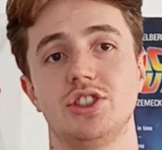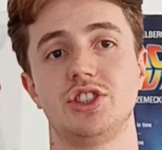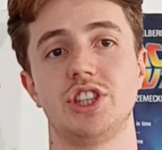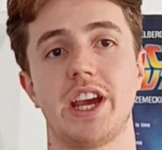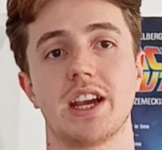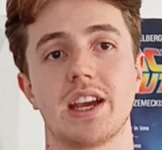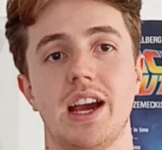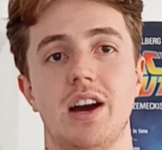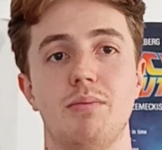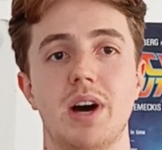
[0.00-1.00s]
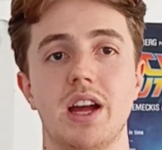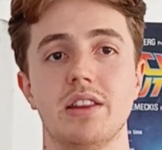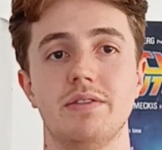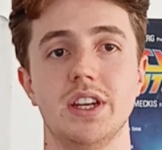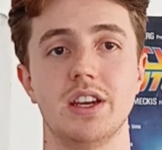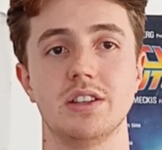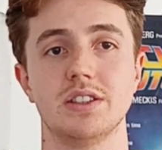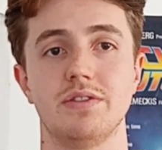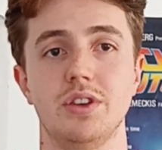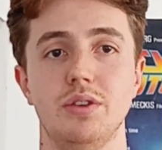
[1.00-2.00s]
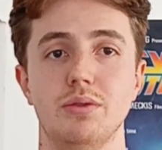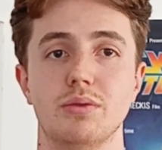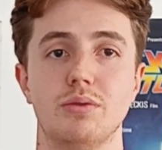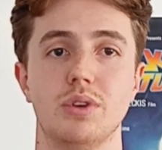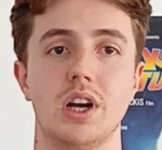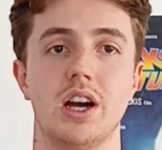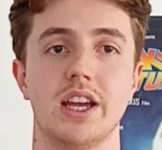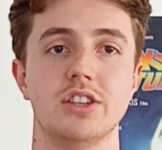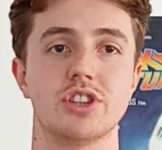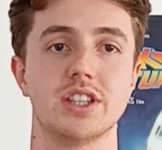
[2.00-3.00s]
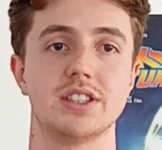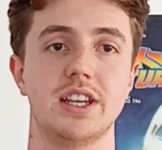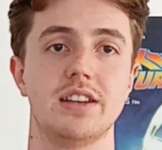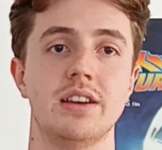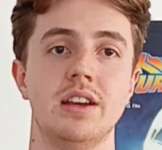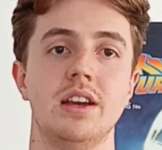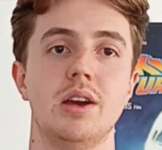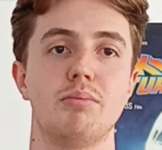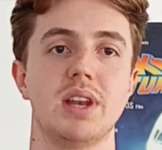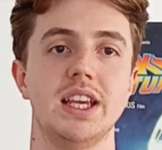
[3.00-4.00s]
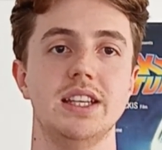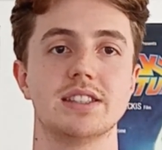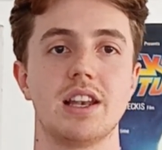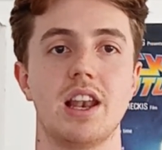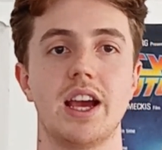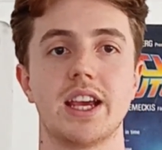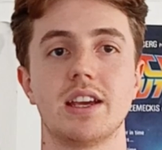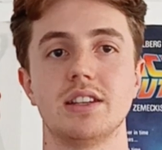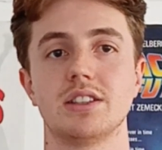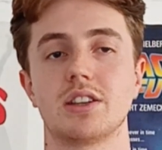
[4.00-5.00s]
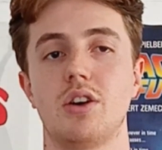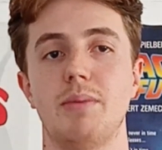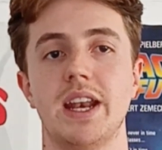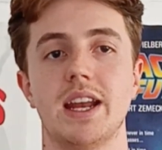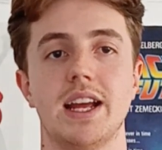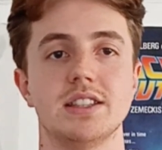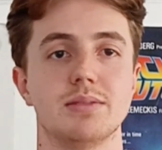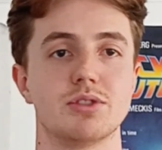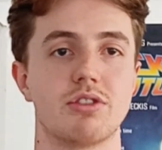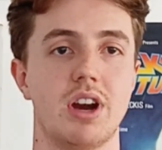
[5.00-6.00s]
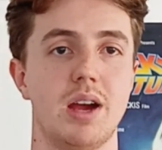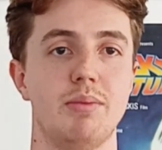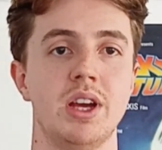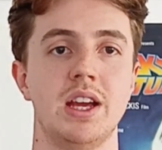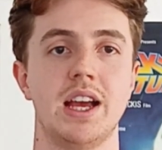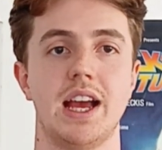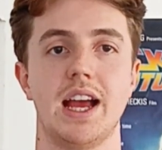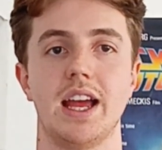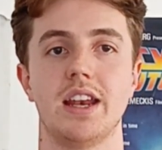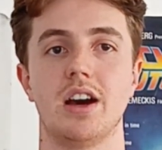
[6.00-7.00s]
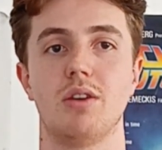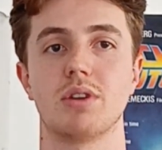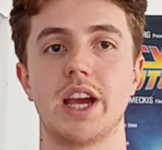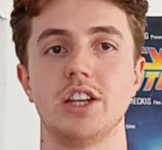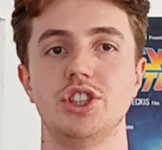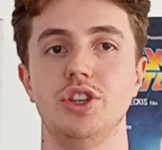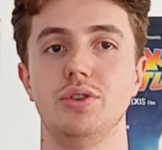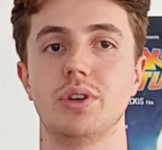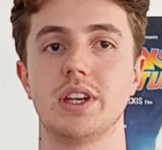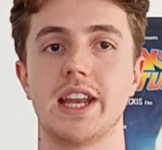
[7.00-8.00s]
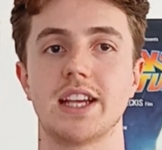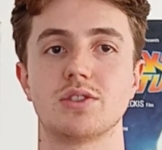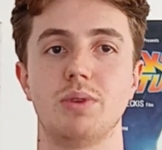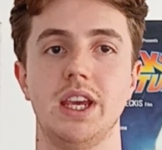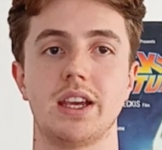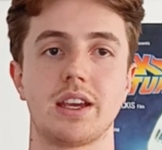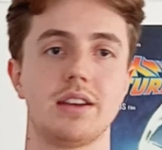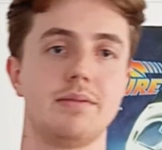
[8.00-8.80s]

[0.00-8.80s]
Check out my other videos if you are interested. Please like, comment and subscribe, and I will catch you next week.